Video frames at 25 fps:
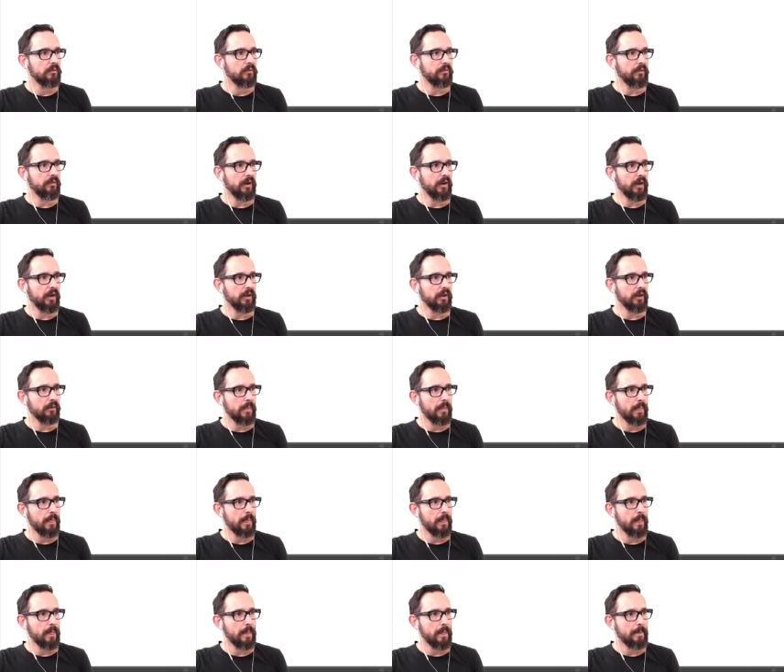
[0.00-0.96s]
File,
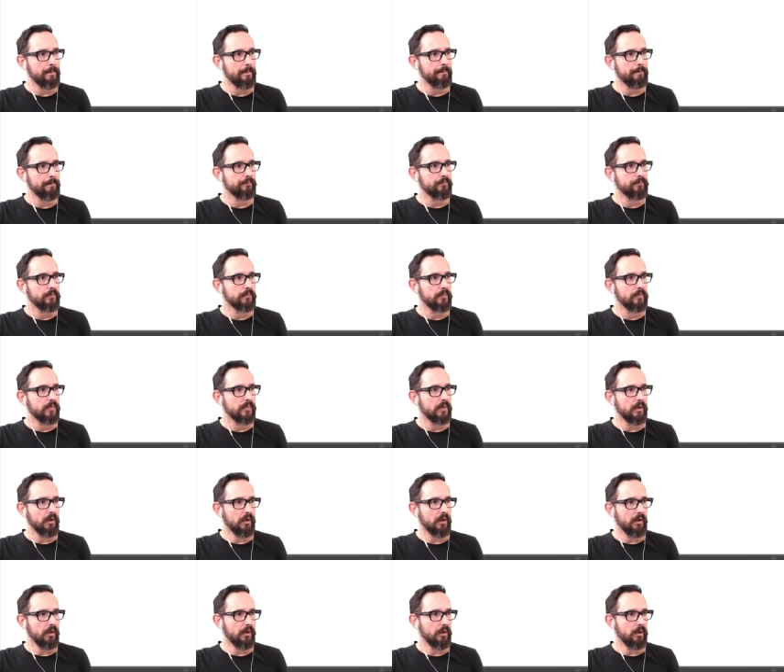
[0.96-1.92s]

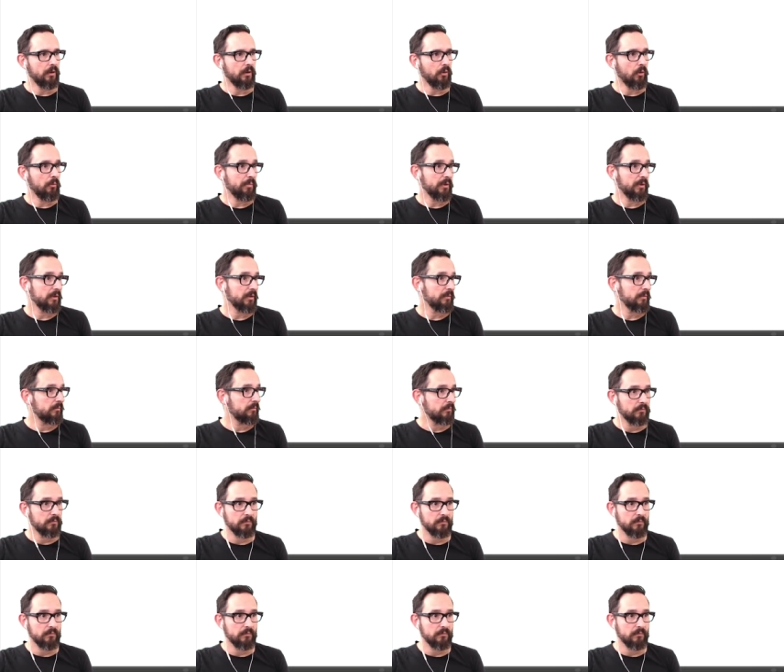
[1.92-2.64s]
open,